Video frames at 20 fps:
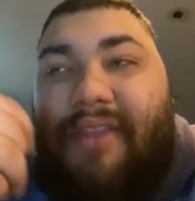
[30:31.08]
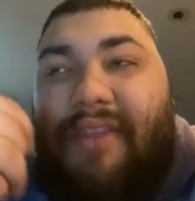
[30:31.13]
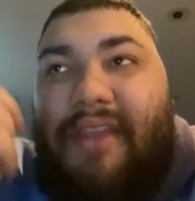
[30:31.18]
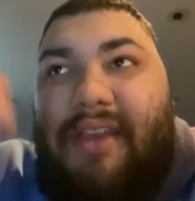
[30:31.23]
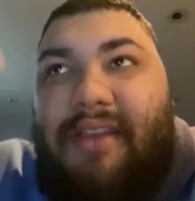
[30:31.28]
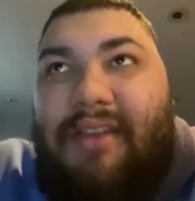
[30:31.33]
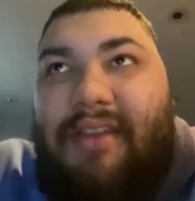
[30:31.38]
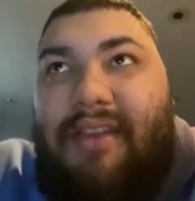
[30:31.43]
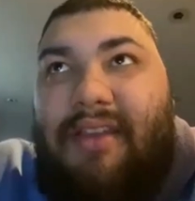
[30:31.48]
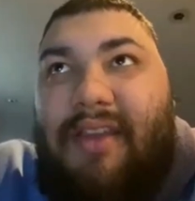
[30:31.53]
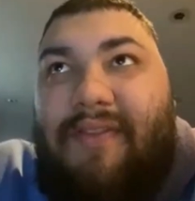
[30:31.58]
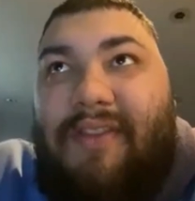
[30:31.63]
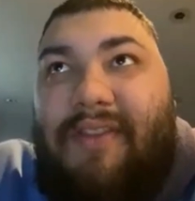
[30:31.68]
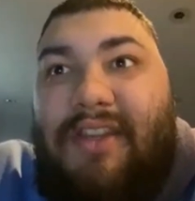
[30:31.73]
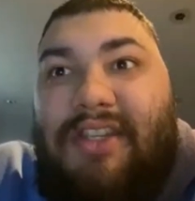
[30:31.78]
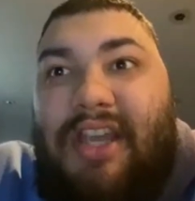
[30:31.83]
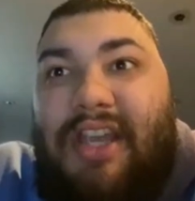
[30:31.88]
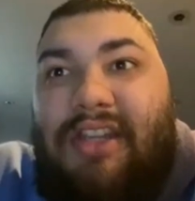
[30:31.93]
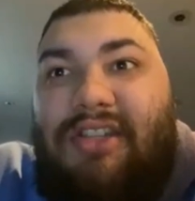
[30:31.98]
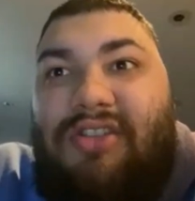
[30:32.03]
think if the
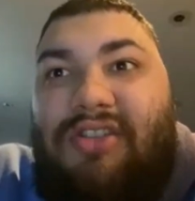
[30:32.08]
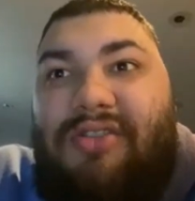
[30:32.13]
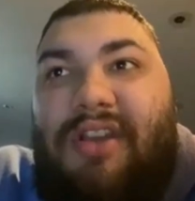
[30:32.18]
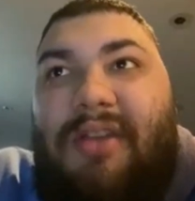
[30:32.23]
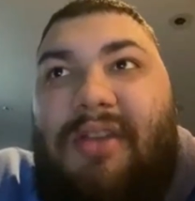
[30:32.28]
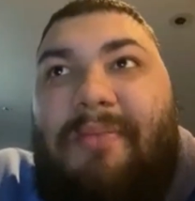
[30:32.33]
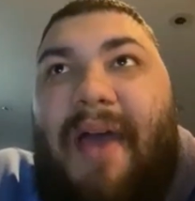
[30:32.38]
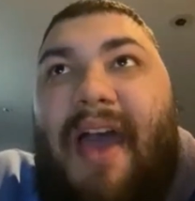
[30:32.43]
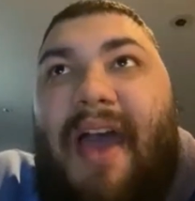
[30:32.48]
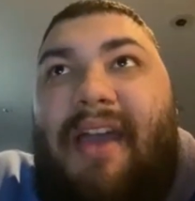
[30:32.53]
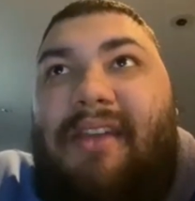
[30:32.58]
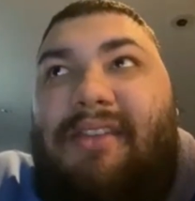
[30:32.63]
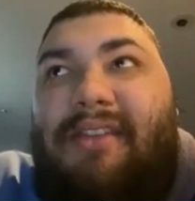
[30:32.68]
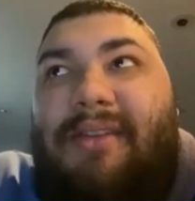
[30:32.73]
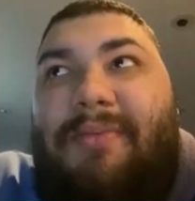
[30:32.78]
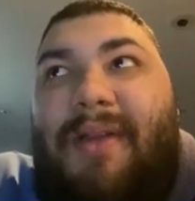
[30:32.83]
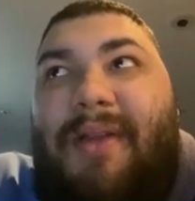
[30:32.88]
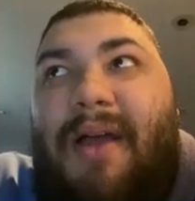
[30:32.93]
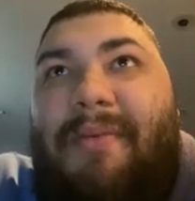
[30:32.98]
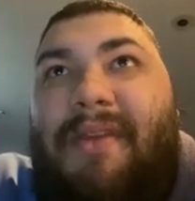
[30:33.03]
Jets trade back, they'll
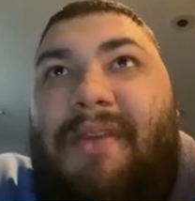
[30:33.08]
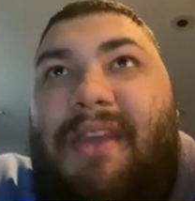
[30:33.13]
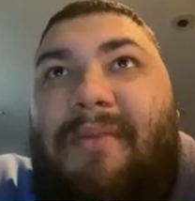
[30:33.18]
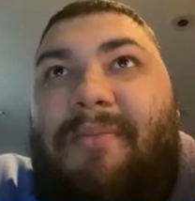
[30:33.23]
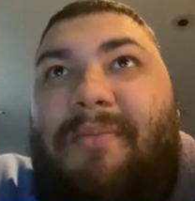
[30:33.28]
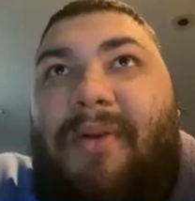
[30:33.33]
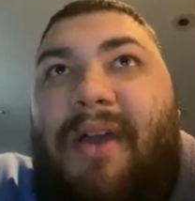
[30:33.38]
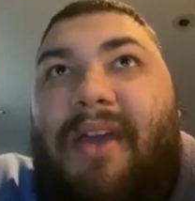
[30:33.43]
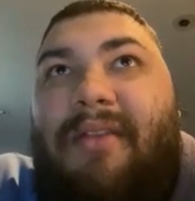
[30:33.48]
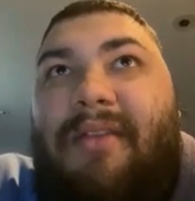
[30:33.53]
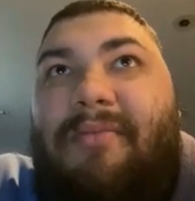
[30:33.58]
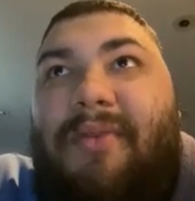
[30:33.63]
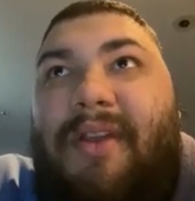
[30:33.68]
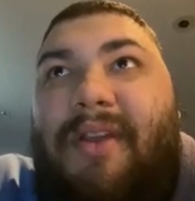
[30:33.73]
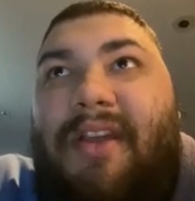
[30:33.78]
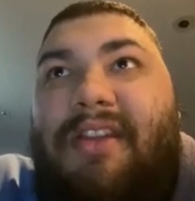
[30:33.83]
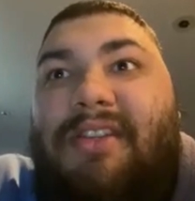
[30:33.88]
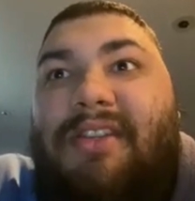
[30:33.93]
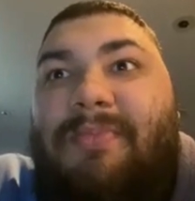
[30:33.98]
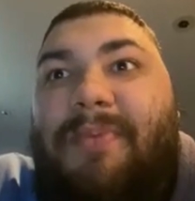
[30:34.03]
probably get Brian
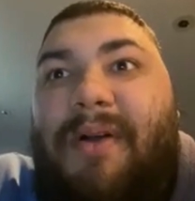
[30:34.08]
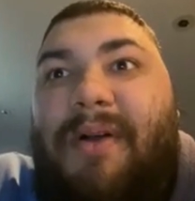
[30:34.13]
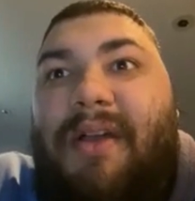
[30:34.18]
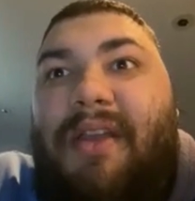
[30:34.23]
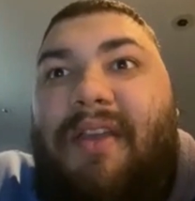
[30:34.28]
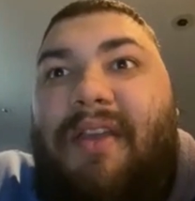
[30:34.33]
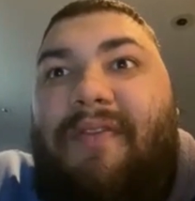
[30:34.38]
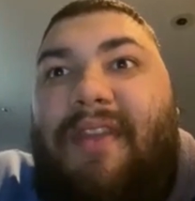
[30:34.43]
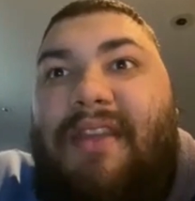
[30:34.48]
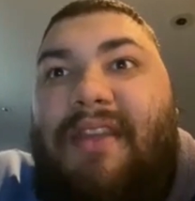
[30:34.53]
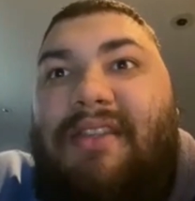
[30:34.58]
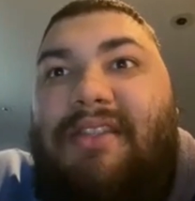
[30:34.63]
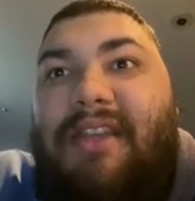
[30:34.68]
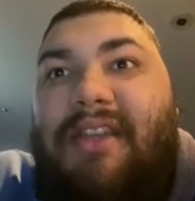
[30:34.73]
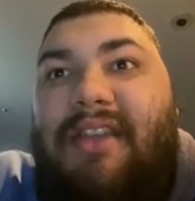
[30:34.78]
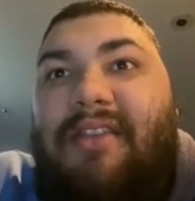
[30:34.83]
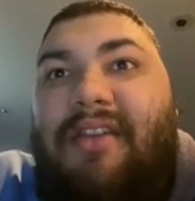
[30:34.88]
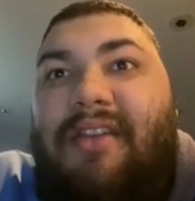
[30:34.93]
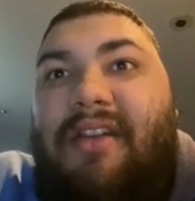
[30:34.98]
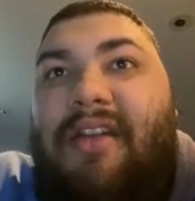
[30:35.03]
Branch. But if they
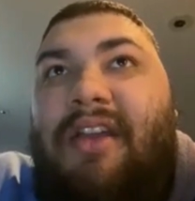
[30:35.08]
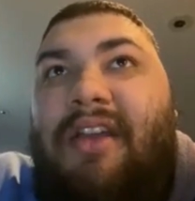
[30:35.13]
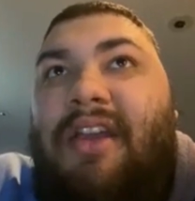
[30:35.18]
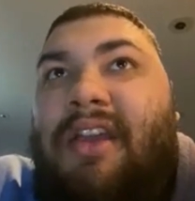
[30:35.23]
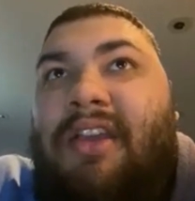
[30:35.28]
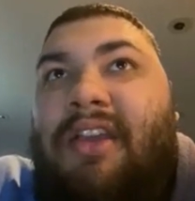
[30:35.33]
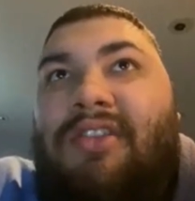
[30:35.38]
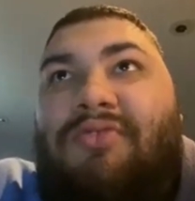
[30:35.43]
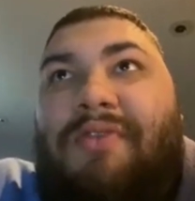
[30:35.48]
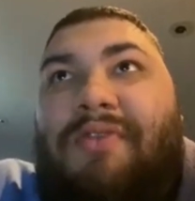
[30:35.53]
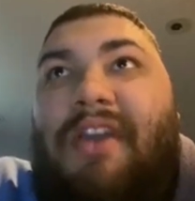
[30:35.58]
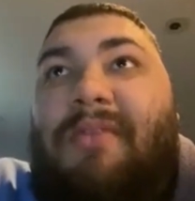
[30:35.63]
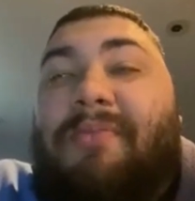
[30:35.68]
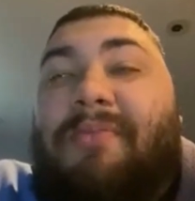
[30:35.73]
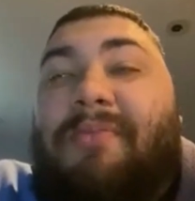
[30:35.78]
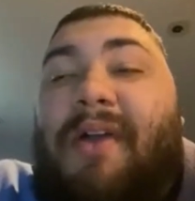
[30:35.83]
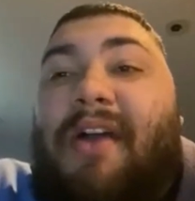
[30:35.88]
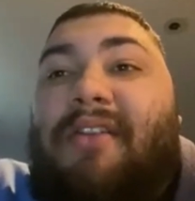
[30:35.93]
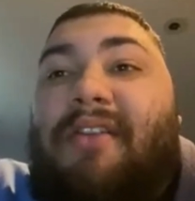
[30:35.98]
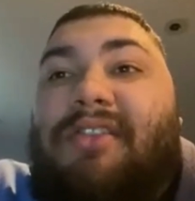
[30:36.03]
stay there, Dwayne
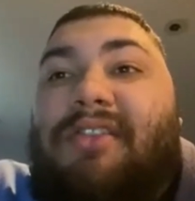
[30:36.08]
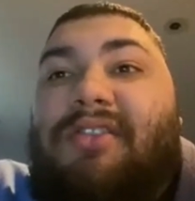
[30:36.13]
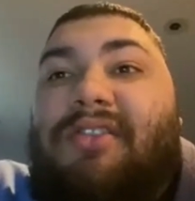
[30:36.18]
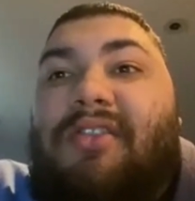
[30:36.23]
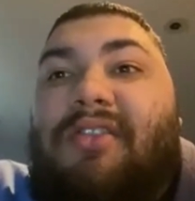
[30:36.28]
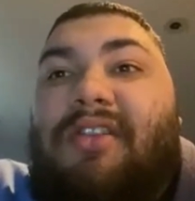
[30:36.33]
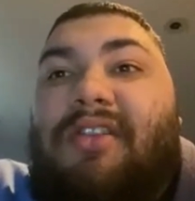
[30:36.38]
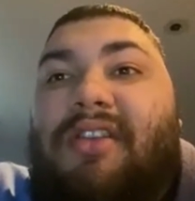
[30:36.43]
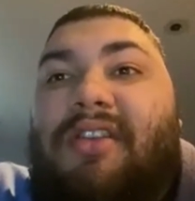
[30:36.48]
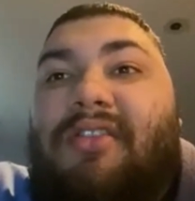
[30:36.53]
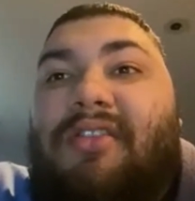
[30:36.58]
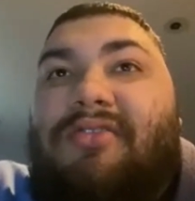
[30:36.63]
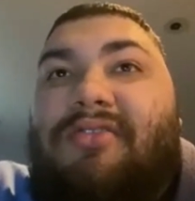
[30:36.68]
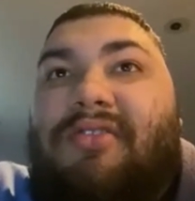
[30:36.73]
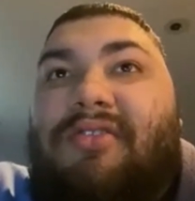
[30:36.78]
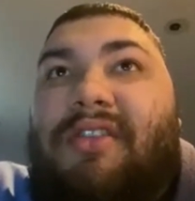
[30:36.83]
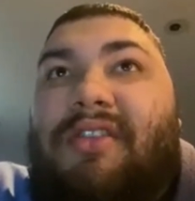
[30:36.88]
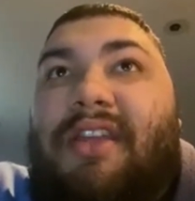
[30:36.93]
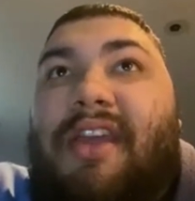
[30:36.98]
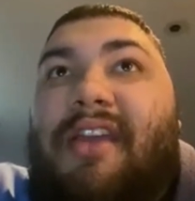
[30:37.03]
Brown is 38 years
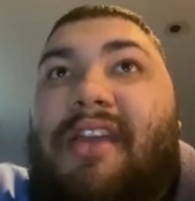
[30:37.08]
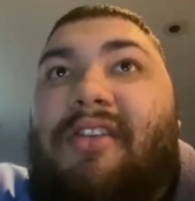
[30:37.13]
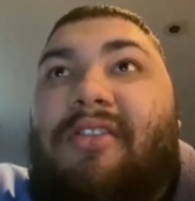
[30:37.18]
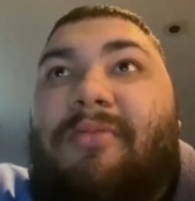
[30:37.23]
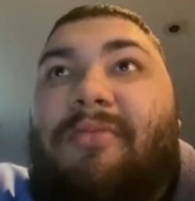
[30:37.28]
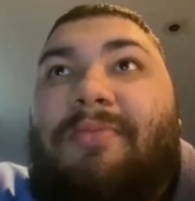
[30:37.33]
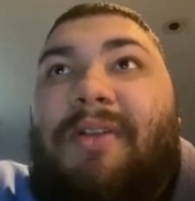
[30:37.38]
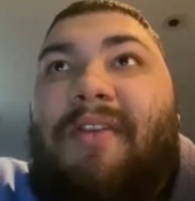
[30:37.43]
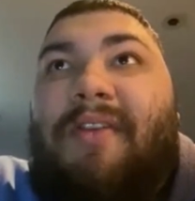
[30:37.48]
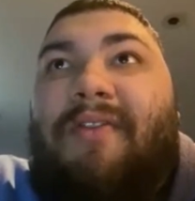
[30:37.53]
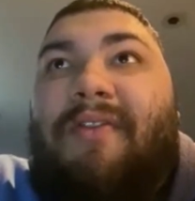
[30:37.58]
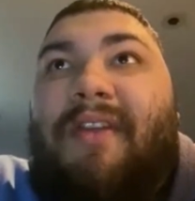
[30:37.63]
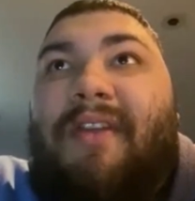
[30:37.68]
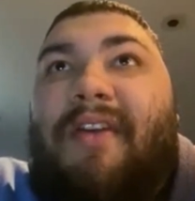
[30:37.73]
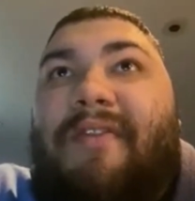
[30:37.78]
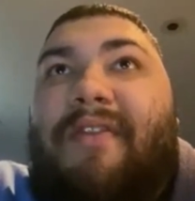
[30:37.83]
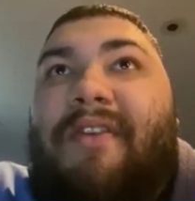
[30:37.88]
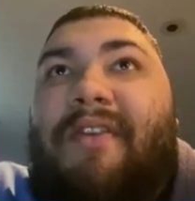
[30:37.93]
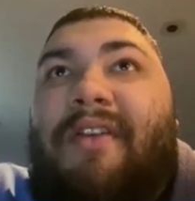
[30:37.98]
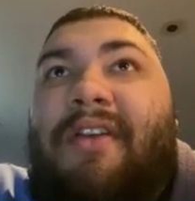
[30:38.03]
old. He ain't gonna play
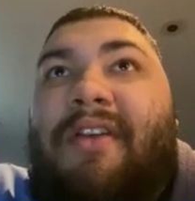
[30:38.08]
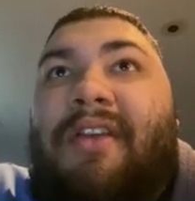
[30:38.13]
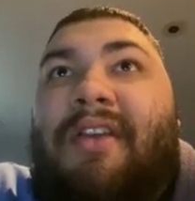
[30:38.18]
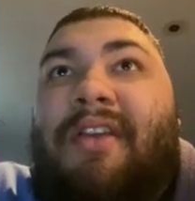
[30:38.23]
forever.